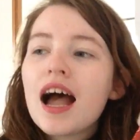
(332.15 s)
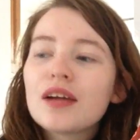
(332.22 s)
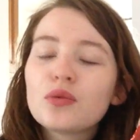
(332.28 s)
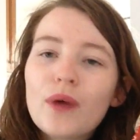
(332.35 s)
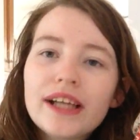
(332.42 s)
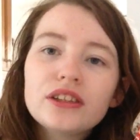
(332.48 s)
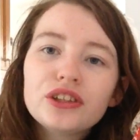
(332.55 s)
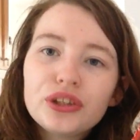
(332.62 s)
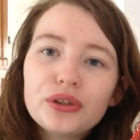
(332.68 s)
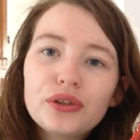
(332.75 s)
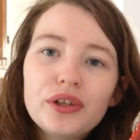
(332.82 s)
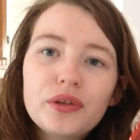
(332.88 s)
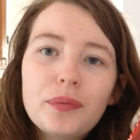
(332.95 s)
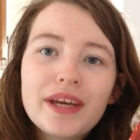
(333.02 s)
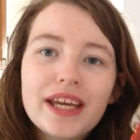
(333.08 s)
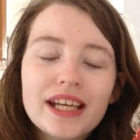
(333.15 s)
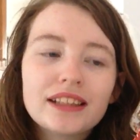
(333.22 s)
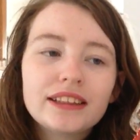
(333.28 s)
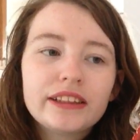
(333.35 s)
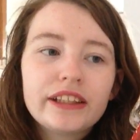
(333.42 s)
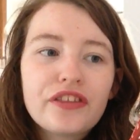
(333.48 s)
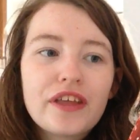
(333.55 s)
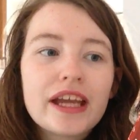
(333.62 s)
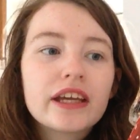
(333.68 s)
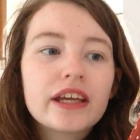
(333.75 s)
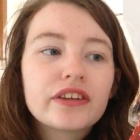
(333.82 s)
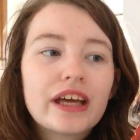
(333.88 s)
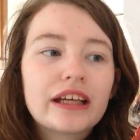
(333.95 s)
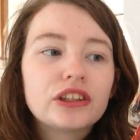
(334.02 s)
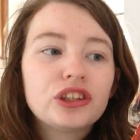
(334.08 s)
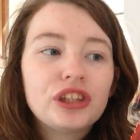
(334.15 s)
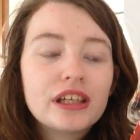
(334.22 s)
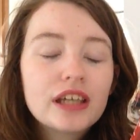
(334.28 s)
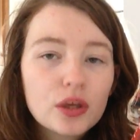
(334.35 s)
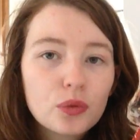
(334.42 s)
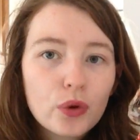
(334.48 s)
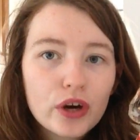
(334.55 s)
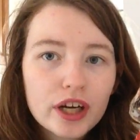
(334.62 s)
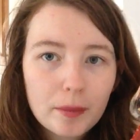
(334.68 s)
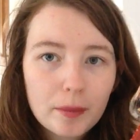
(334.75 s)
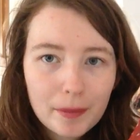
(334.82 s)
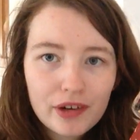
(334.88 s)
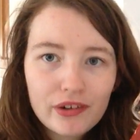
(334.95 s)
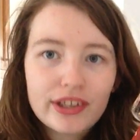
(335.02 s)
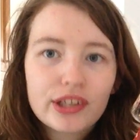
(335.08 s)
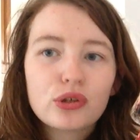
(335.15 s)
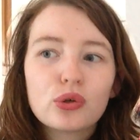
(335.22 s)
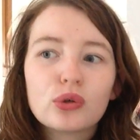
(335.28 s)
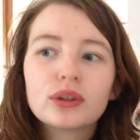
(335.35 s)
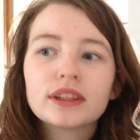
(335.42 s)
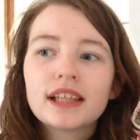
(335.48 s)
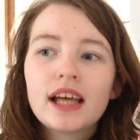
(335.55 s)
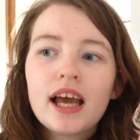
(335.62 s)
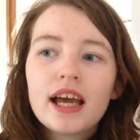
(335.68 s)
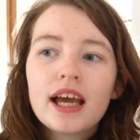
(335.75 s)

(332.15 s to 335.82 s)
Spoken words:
And when Judith begins to think that she can work miracles,